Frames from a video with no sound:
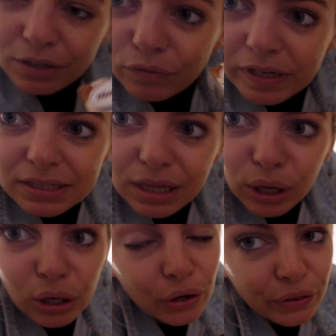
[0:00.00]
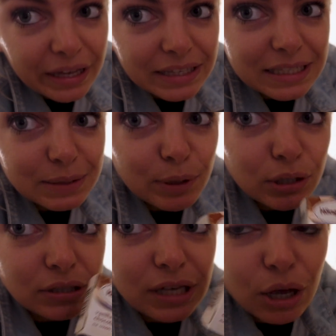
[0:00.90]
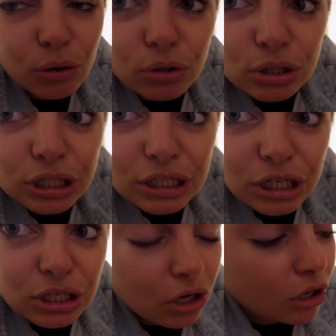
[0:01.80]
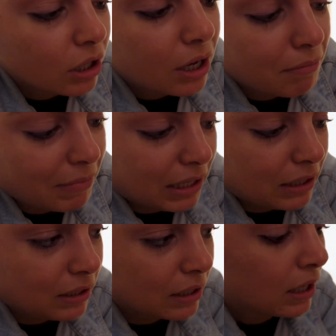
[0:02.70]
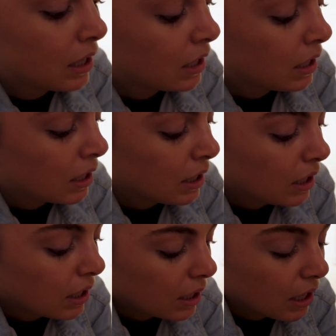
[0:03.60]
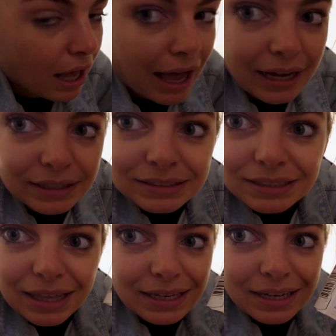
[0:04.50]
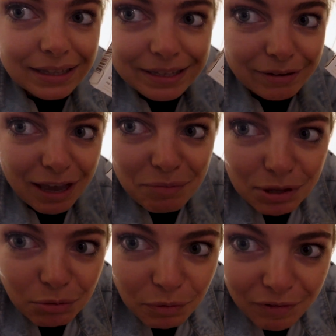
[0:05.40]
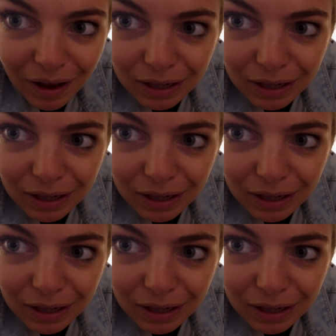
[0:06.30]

and the reason that I got this is because I ordered a chocolate and milk, and they gave me the one without